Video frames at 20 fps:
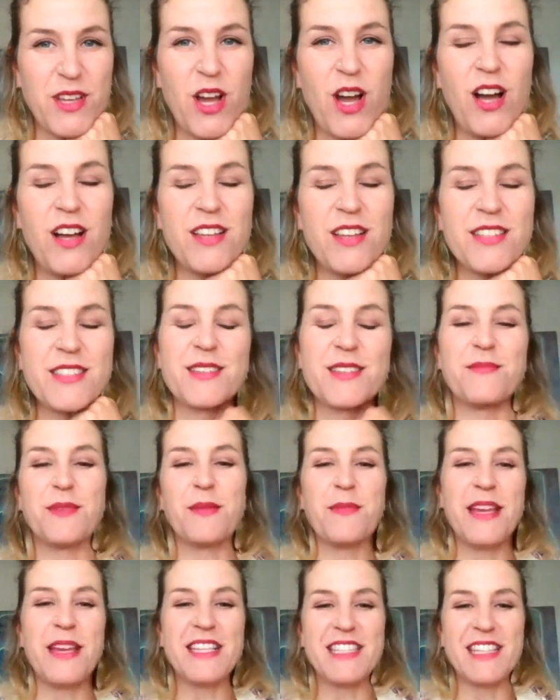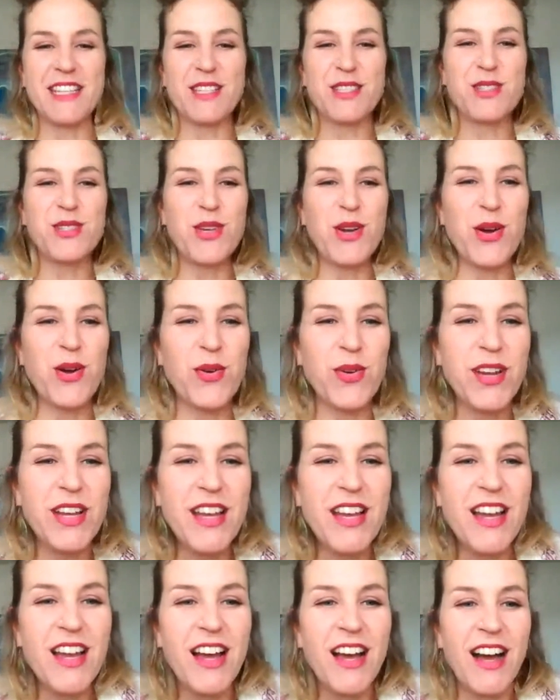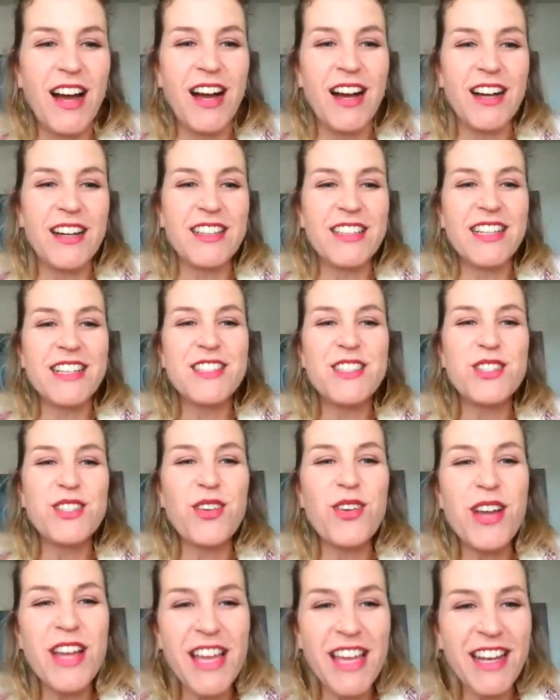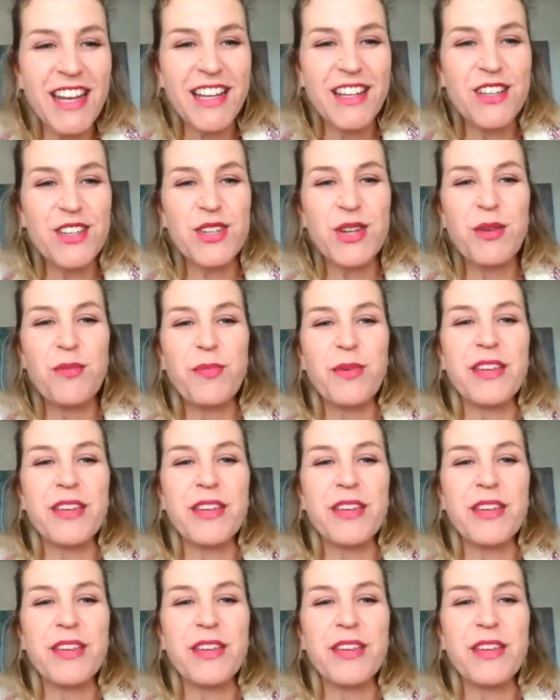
Awesome. Amazing. So let's go ahead and jump